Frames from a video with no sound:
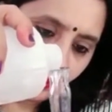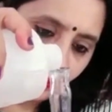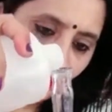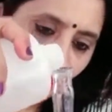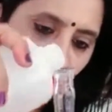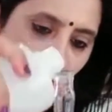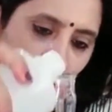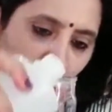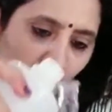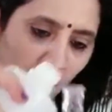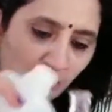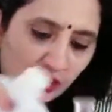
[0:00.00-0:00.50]

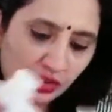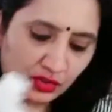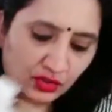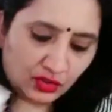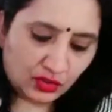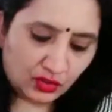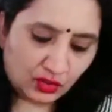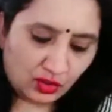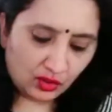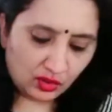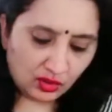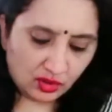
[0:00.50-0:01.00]

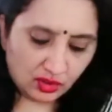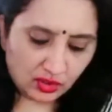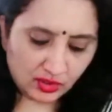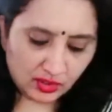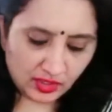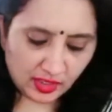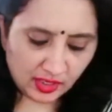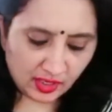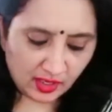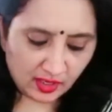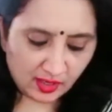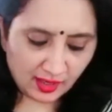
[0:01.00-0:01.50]
Also,
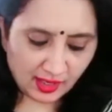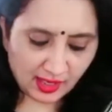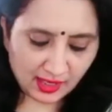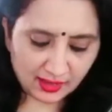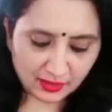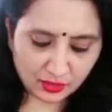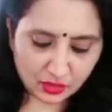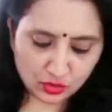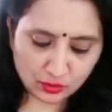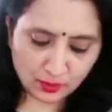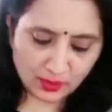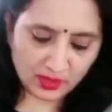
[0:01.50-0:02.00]
care has
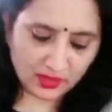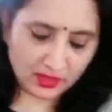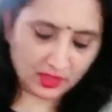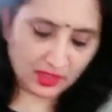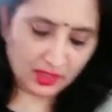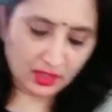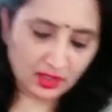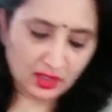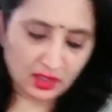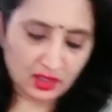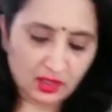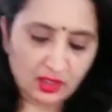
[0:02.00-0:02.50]
to be
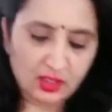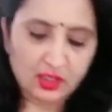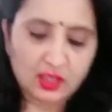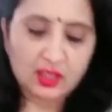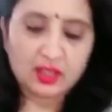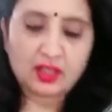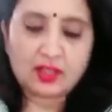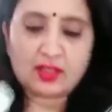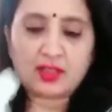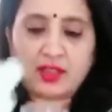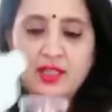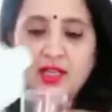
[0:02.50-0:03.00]
taken
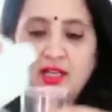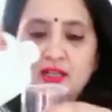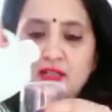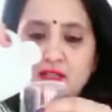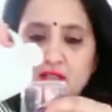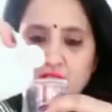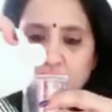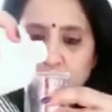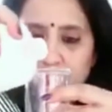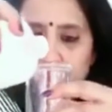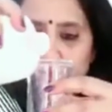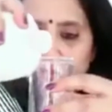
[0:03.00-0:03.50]
that
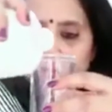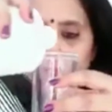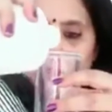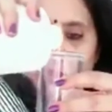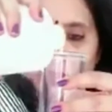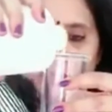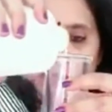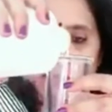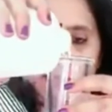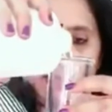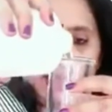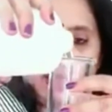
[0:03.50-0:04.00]
the
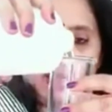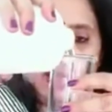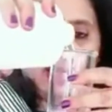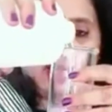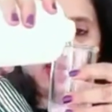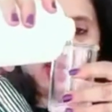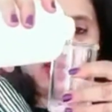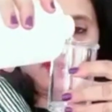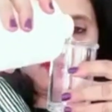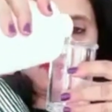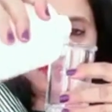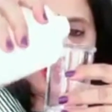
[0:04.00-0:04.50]
beaker
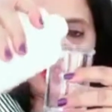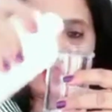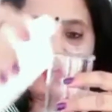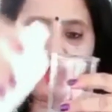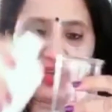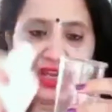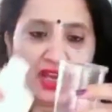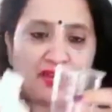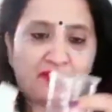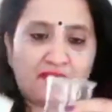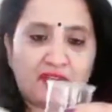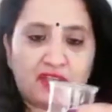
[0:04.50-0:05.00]
in which we
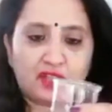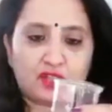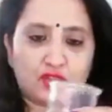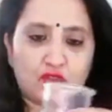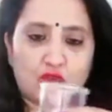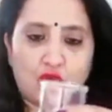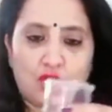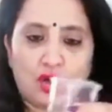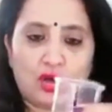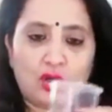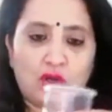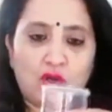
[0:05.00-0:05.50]
have dissolved
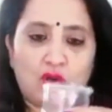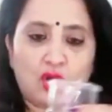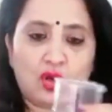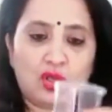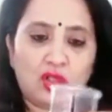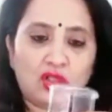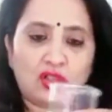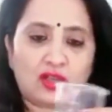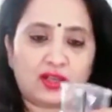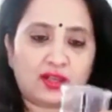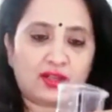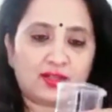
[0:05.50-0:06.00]
all the
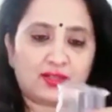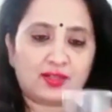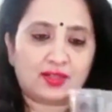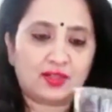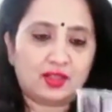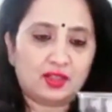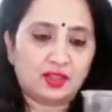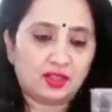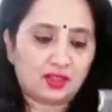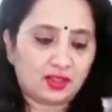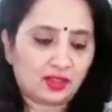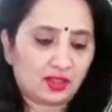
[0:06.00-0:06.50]

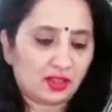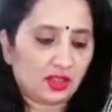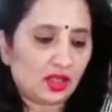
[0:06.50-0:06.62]
crystals